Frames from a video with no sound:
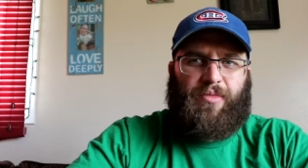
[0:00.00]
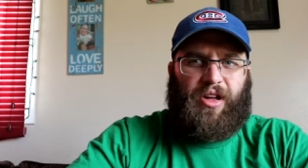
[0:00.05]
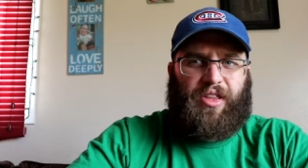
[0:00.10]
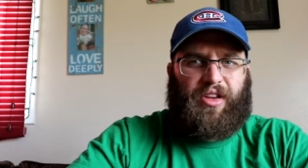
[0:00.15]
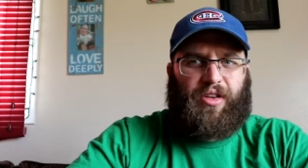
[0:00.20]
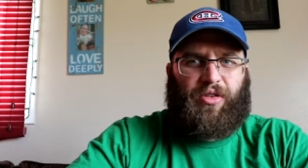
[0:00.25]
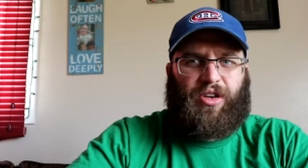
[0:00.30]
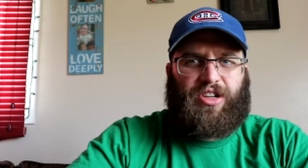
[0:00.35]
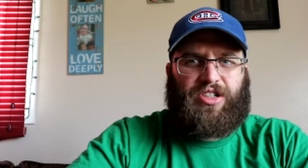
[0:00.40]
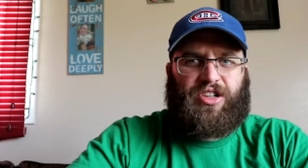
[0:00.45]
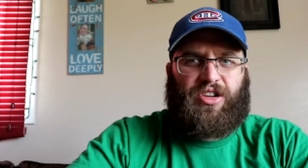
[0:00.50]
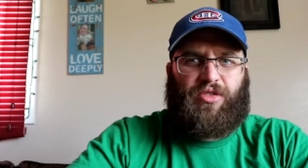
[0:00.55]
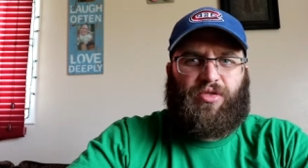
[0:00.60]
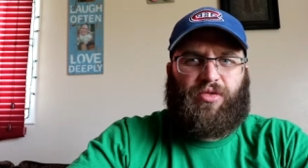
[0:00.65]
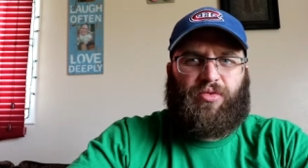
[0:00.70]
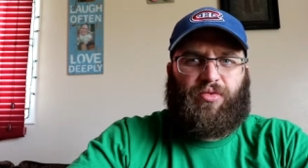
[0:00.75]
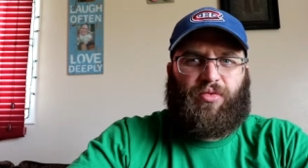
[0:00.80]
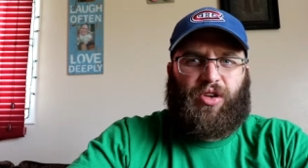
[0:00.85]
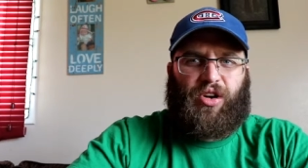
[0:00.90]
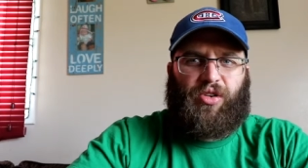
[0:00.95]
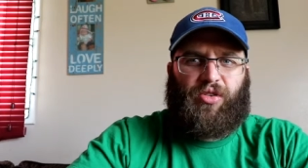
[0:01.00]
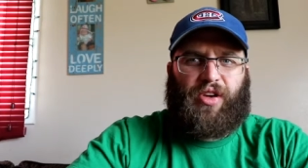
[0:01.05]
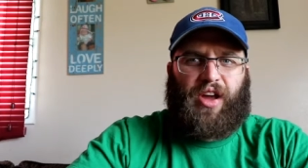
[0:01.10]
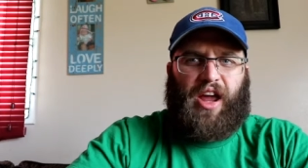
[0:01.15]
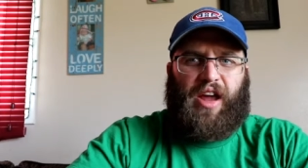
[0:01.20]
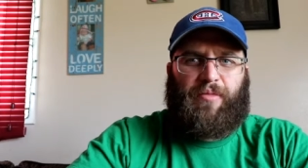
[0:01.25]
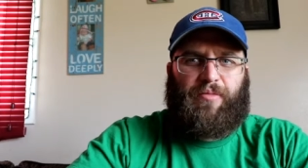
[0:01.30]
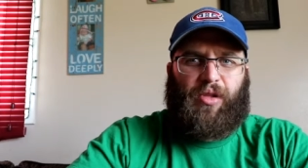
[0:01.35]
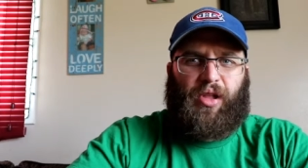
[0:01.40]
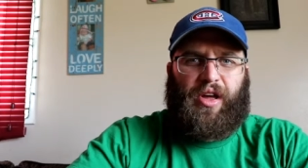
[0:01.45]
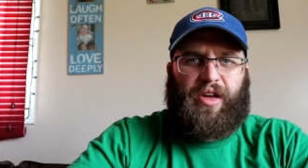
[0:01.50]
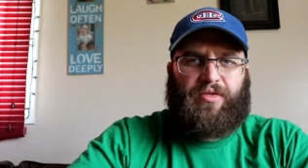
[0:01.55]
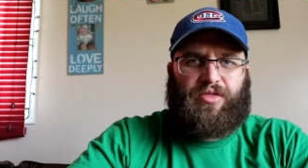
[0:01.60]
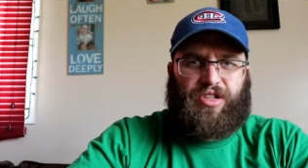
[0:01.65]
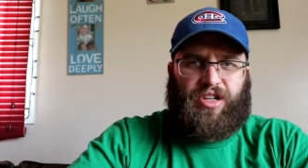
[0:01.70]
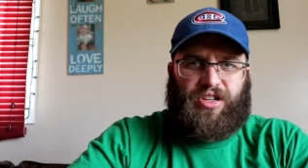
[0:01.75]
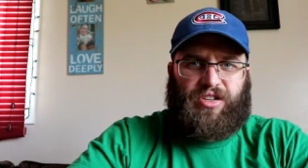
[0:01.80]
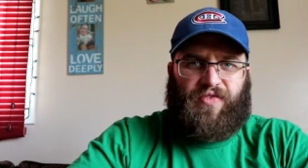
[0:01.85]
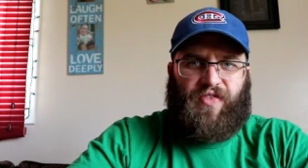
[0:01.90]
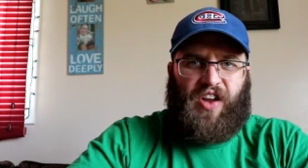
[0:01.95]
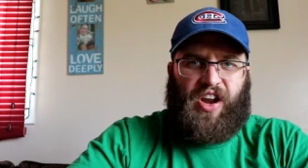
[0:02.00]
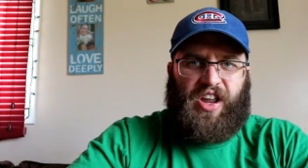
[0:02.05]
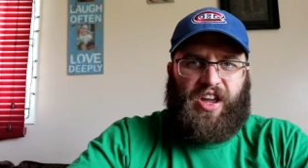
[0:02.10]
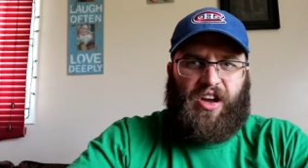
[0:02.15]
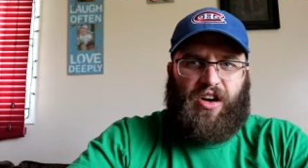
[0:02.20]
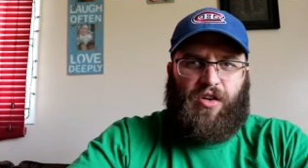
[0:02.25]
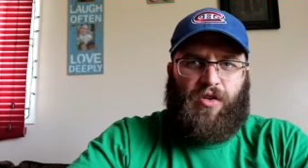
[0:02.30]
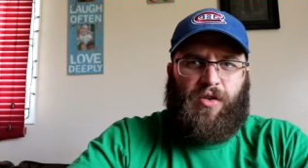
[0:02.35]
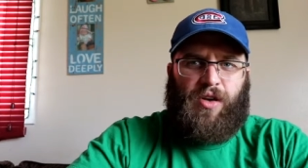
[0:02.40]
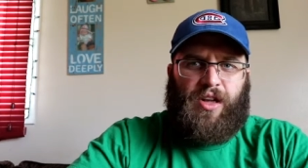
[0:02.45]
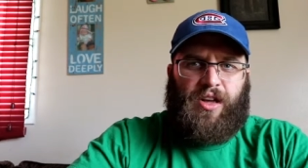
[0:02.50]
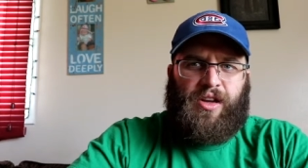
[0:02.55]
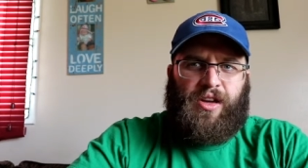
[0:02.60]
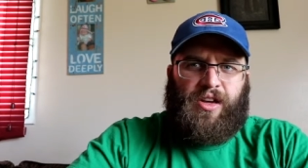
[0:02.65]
but there was no real gameplay. It was just video.